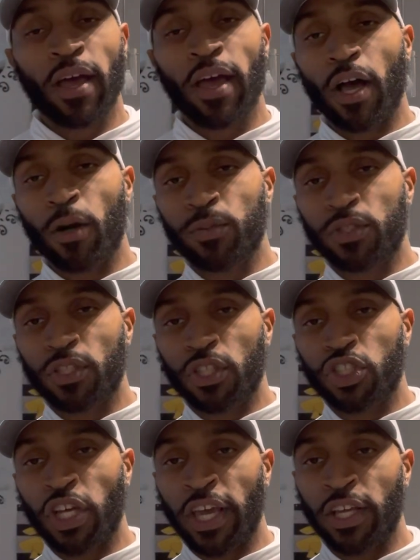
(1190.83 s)
helps to
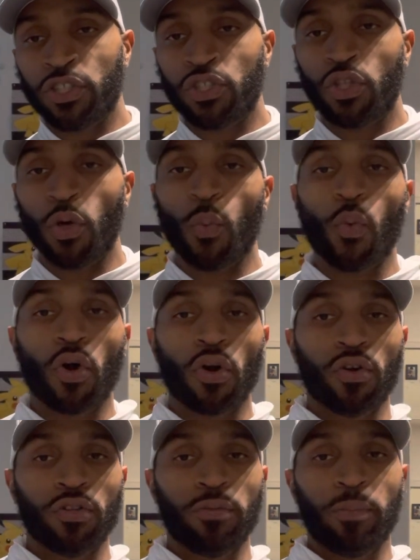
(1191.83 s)
change the
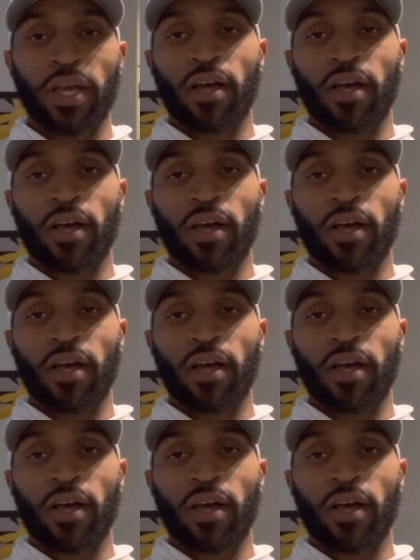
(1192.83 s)
world